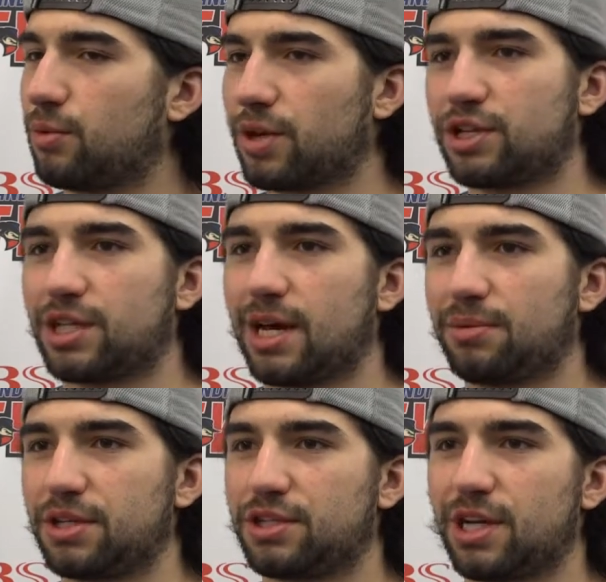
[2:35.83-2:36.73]
We won a
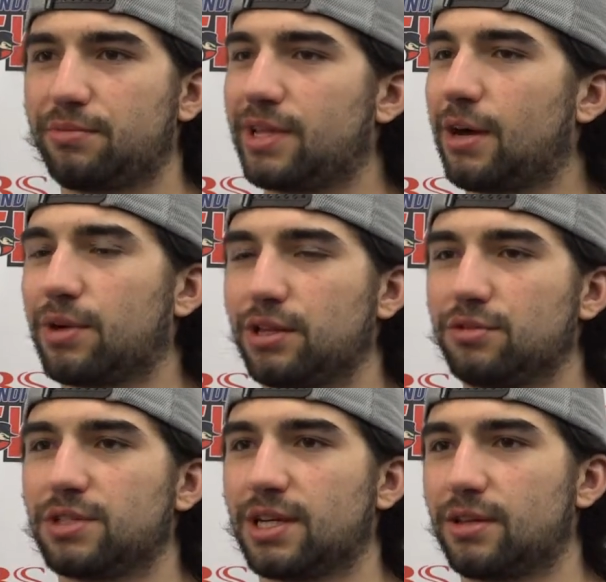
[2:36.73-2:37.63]
championship, and now we
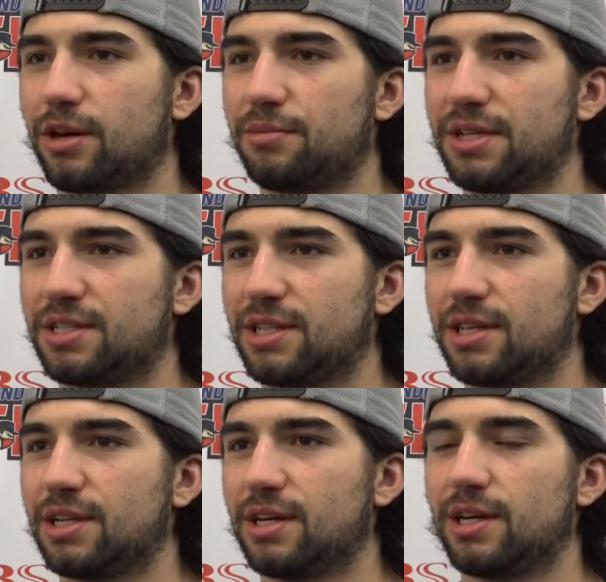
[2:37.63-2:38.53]
lose it in the
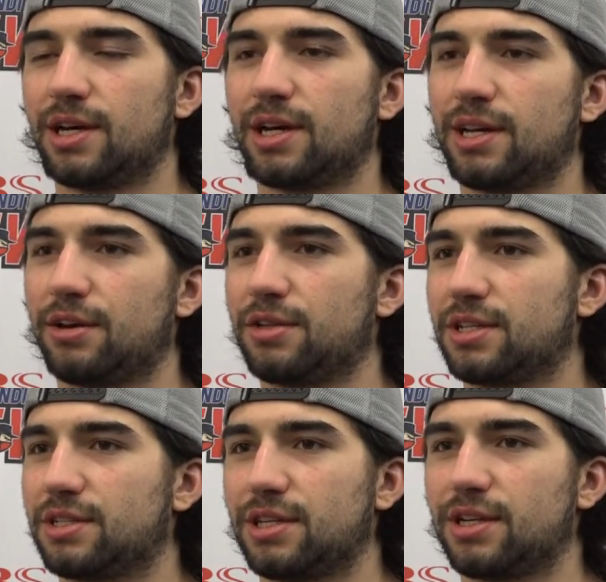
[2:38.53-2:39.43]
RBC. And now
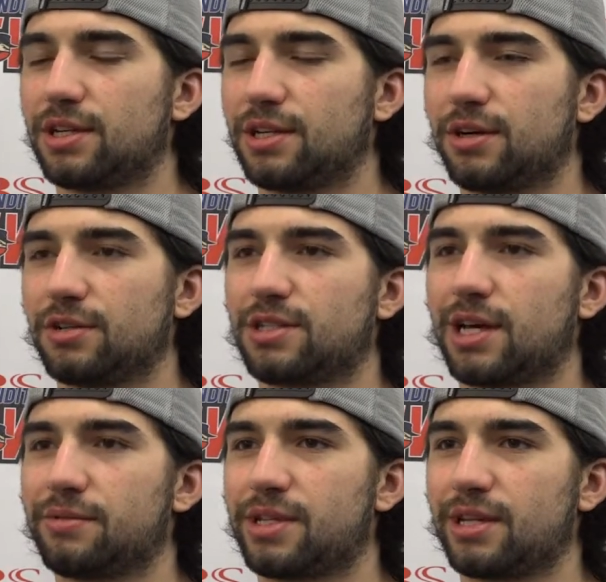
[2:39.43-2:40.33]
this year, you know, it's
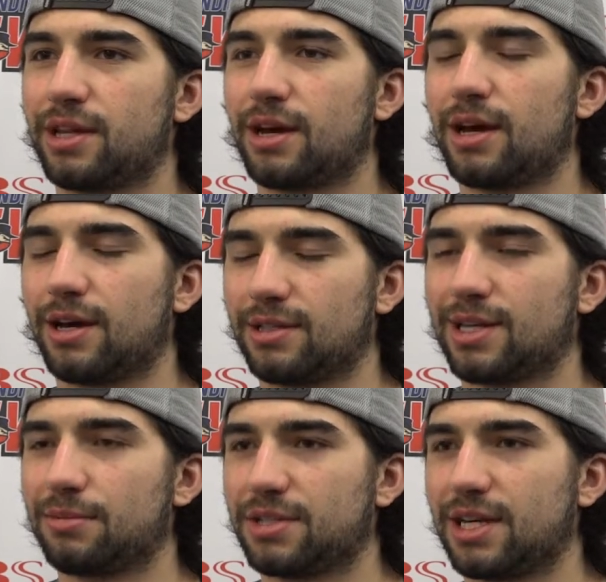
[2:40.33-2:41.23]
time to uh,
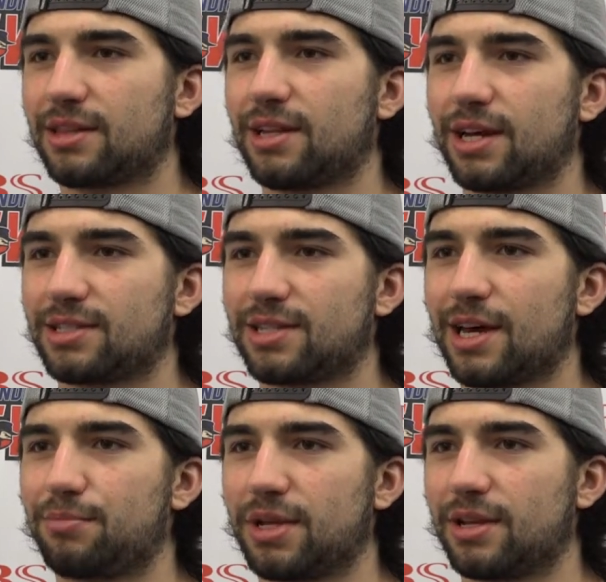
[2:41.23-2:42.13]
time to take the next
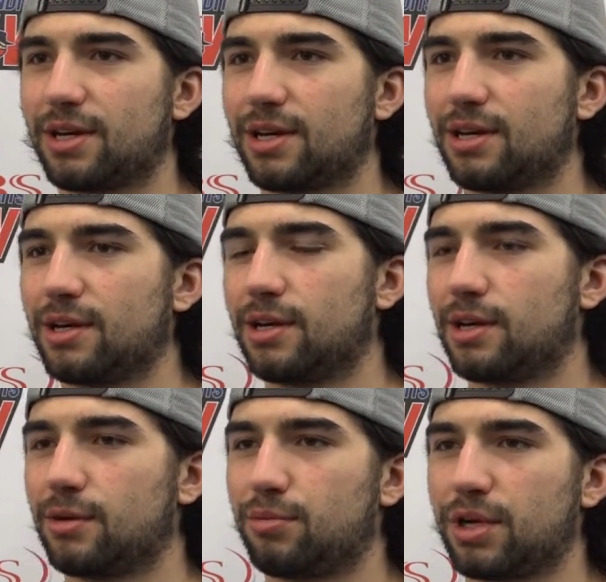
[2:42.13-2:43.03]
step and uh,
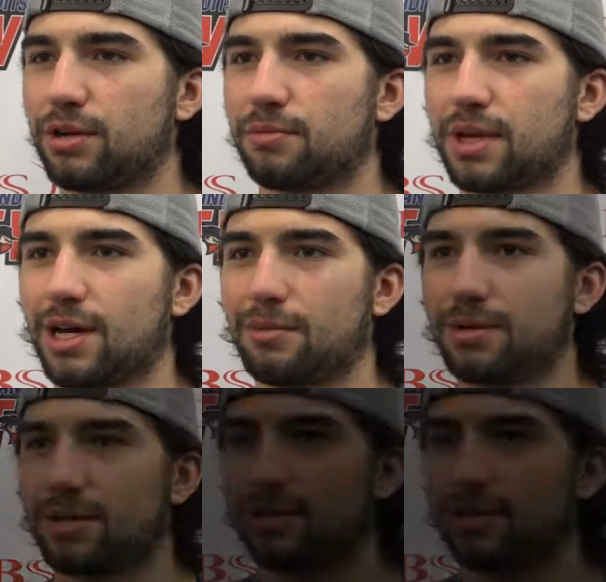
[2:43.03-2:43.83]
bring home the cup.